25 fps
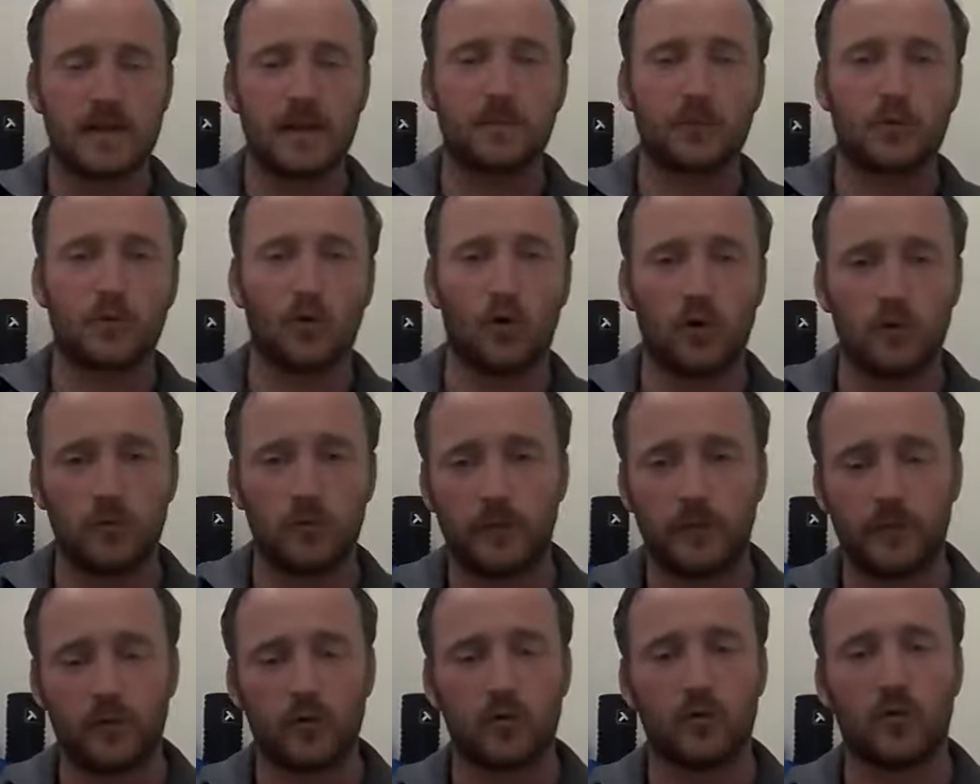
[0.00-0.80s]
kept going.
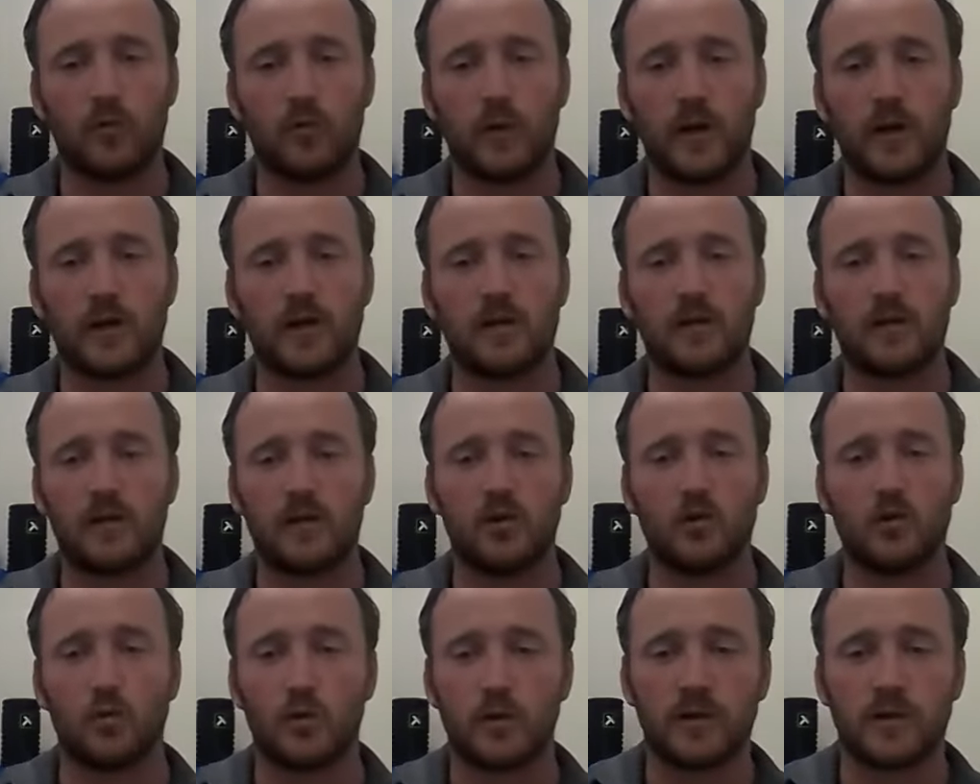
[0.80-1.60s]
It's been going well.
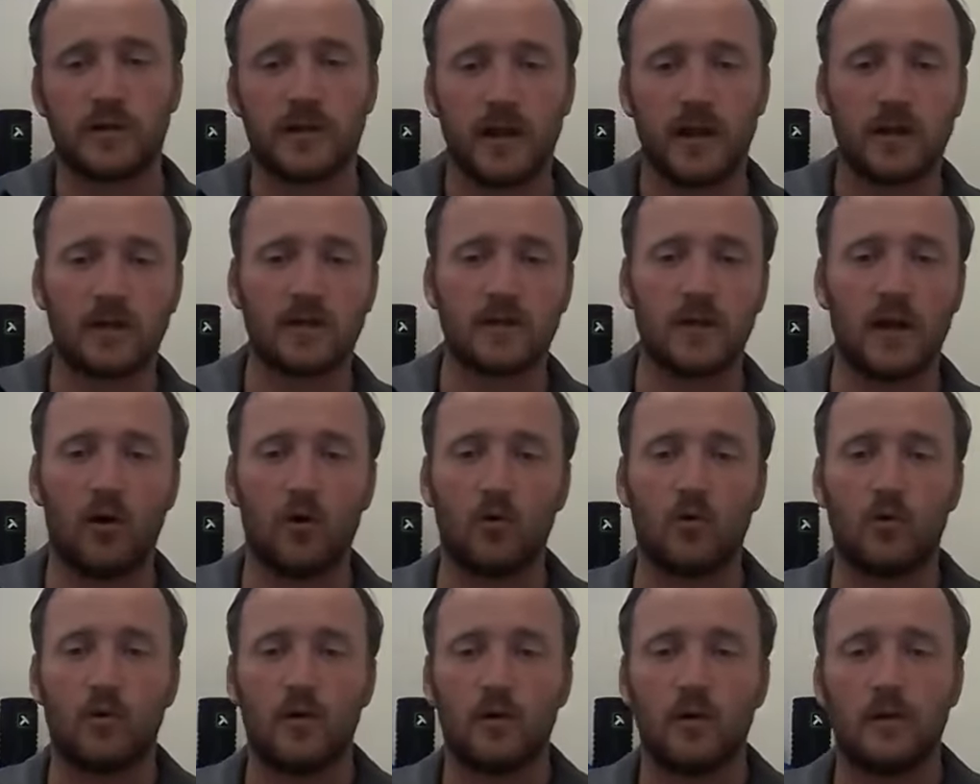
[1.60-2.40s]
You wouldn't think
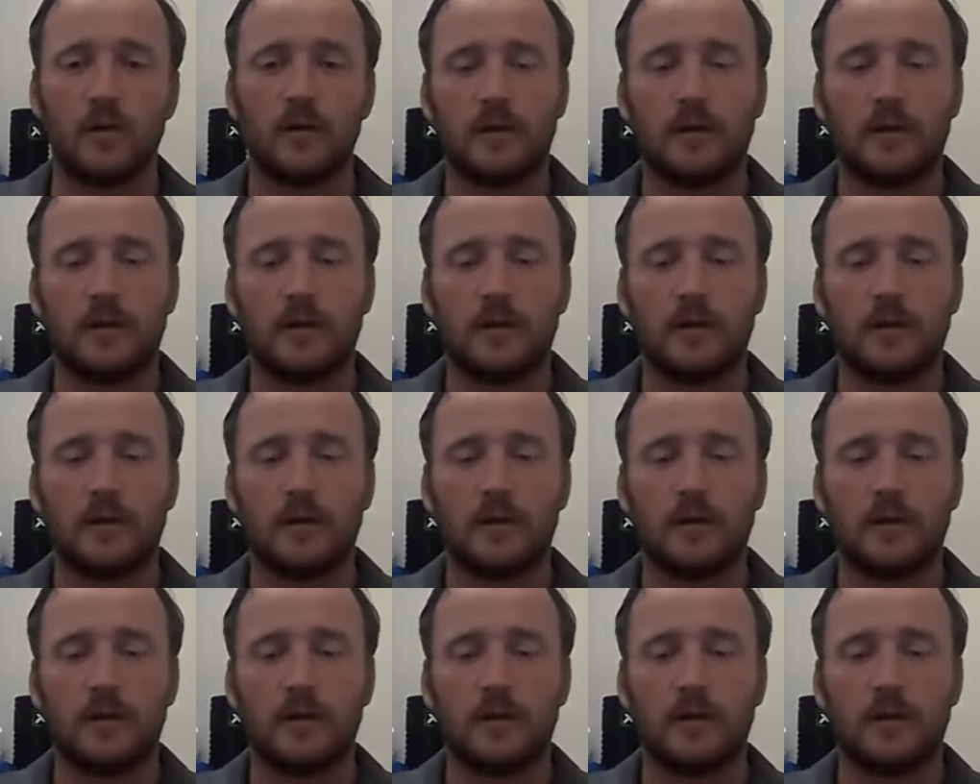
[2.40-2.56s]
now.